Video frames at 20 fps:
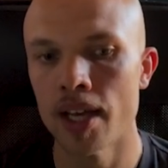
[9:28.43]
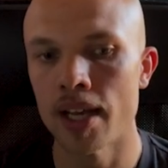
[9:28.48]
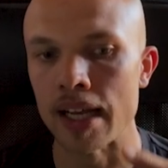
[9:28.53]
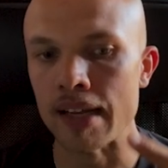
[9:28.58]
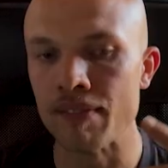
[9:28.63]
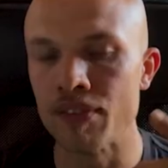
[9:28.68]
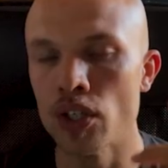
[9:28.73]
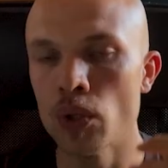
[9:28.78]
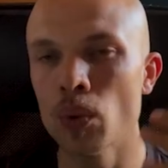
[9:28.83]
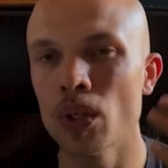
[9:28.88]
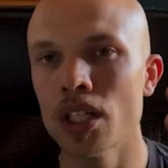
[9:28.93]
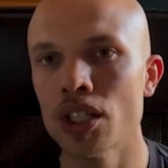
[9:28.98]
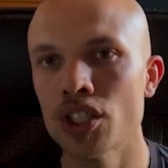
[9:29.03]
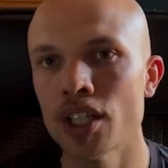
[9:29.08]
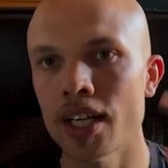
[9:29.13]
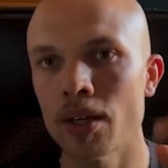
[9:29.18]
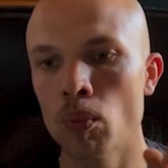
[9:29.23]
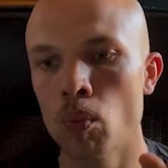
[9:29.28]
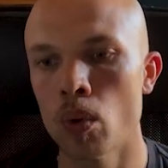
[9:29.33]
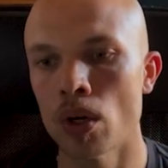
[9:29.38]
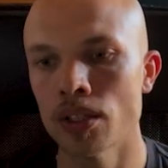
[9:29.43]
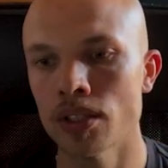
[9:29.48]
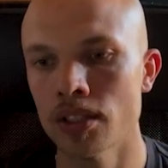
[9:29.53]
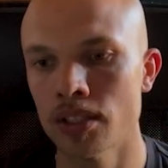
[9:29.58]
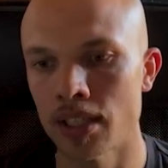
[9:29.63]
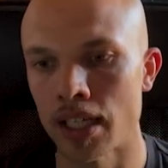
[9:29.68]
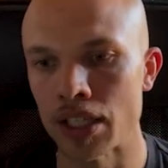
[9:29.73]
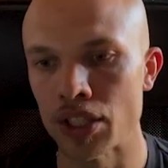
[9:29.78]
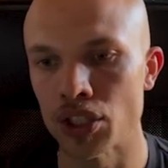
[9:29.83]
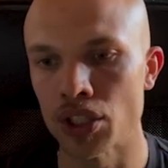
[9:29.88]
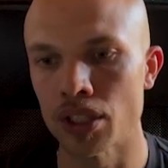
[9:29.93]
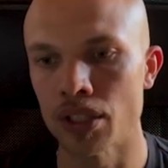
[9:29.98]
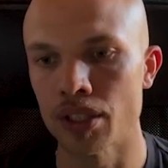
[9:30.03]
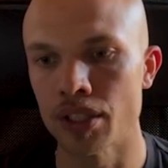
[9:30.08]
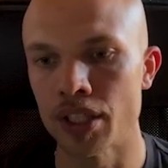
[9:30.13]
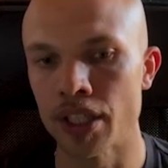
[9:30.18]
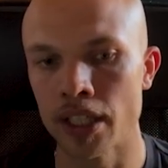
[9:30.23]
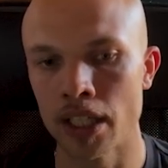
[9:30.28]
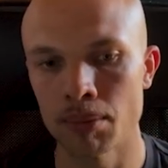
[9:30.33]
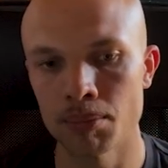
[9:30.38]
If you want to check one session,
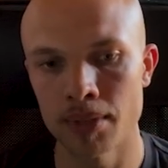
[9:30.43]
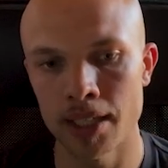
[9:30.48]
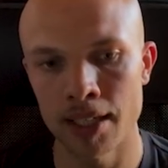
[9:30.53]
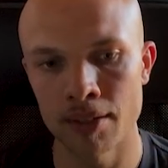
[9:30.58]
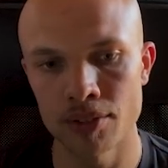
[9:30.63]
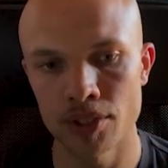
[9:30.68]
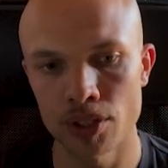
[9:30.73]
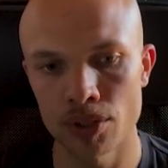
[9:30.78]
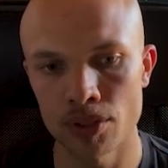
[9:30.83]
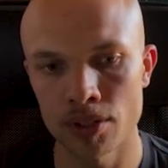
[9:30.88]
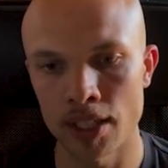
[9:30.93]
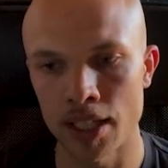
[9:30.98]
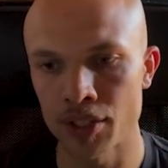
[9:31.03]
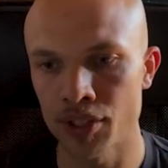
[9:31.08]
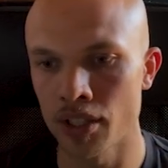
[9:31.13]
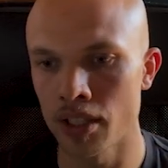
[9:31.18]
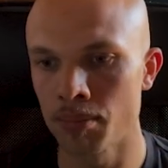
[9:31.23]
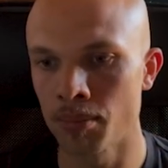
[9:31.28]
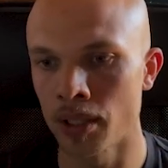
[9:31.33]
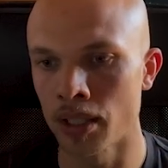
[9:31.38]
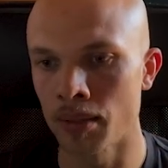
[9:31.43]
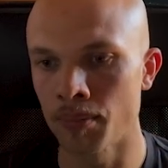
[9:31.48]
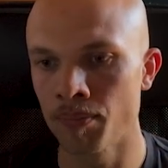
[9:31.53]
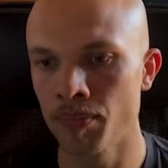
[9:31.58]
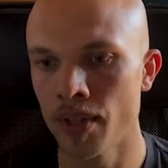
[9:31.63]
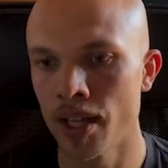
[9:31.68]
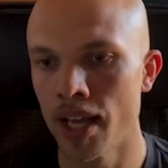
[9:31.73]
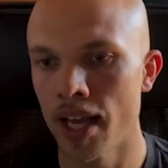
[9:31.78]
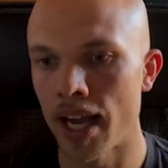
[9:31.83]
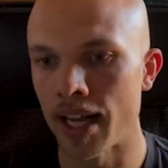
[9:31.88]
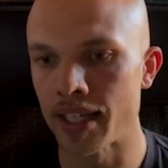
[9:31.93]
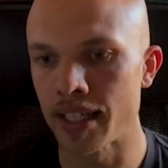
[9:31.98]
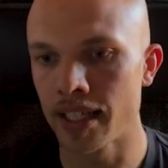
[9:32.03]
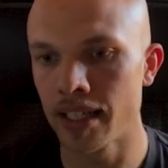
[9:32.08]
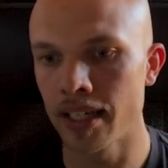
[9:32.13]
you come down to your session at the bottom and you